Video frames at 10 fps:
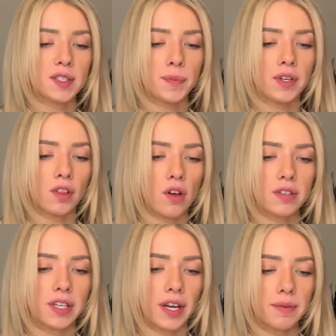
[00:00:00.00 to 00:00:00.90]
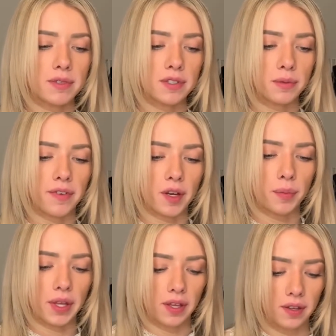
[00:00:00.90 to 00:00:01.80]
it's been a long time since we've had a
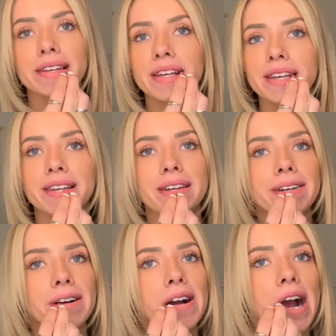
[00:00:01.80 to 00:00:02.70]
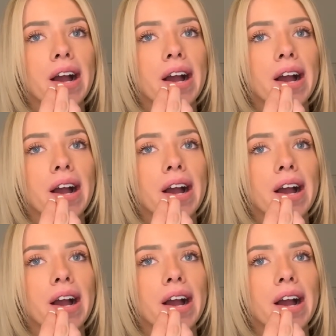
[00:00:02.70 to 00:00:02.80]
pink. Kind of cute.